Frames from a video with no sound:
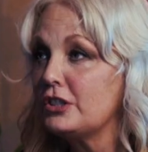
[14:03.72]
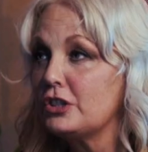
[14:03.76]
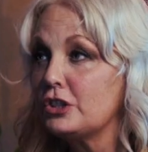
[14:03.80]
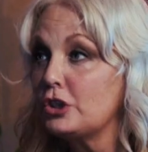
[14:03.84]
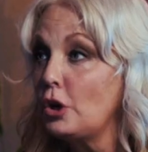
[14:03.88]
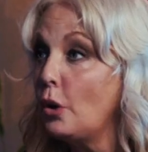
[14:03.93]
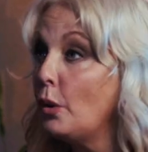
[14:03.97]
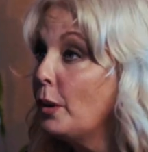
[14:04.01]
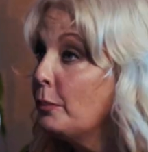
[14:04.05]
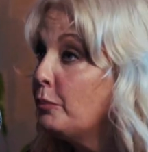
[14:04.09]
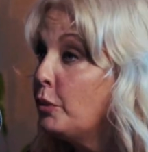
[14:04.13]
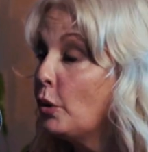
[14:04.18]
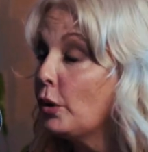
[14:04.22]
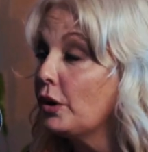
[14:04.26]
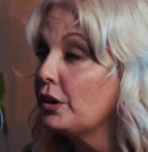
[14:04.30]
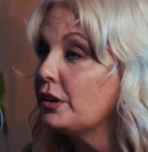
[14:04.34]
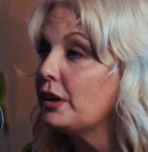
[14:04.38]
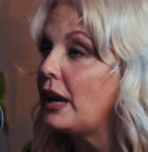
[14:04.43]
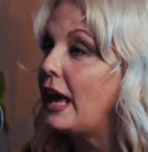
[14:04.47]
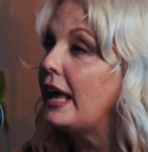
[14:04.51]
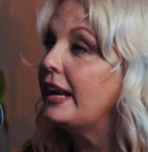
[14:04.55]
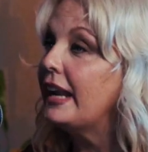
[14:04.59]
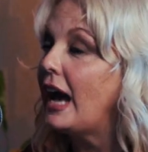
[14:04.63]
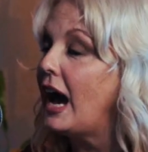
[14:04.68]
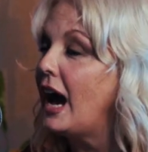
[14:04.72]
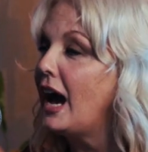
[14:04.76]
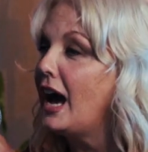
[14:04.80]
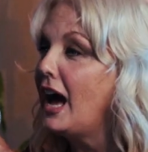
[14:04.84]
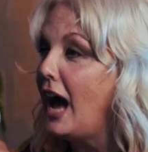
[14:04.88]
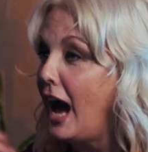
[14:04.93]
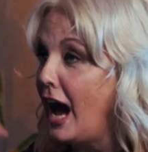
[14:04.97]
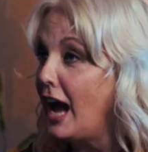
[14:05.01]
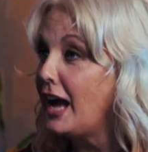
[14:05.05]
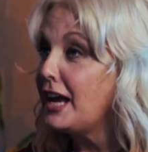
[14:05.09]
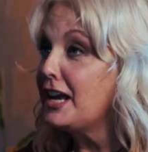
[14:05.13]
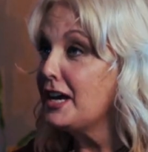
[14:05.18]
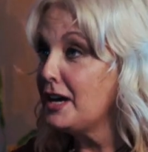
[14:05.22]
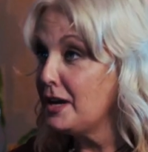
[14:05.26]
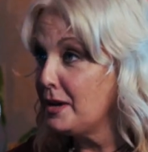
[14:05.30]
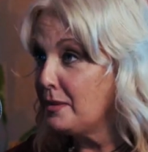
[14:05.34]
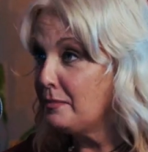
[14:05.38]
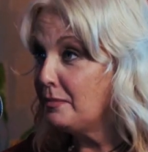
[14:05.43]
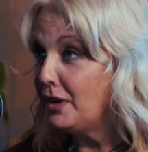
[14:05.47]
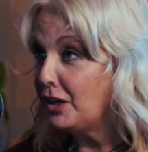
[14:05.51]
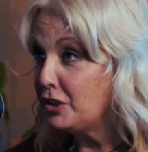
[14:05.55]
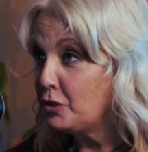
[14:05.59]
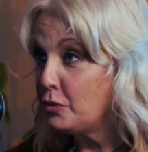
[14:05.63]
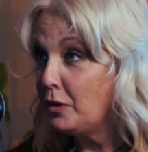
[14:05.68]
It's so important. And I
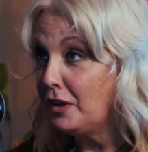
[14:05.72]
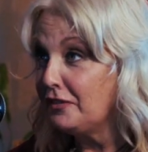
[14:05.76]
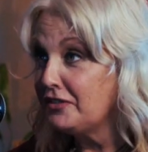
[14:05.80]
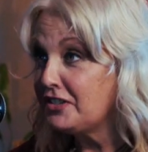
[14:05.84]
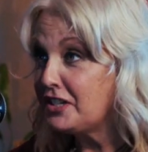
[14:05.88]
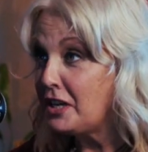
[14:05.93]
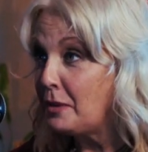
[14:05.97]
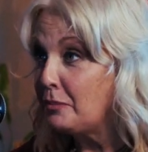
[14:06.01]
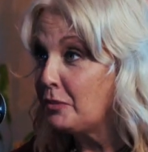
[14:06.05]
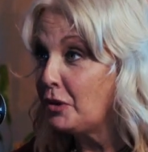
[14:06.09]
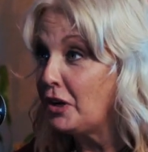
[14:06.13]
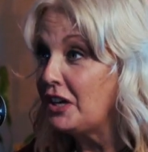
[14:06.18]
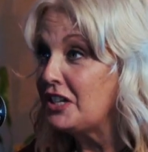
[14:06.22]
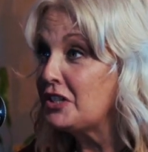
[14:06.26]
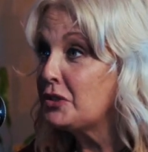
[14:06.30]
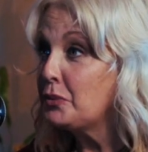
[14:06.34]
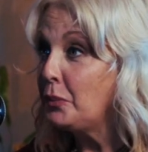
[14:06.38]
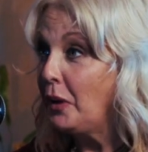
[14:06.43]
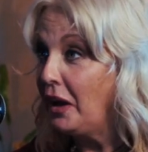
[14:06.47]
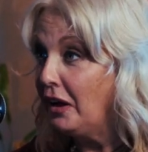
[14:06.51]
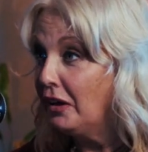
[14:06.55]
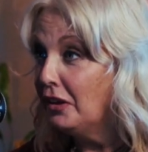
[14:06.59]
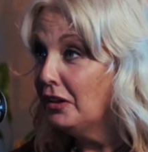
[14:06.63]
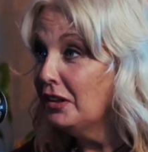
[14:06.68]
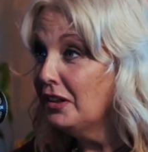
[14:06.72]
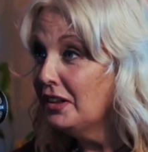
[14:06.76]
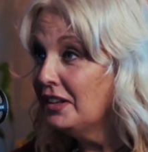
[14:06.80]
am a 12-stepper as well.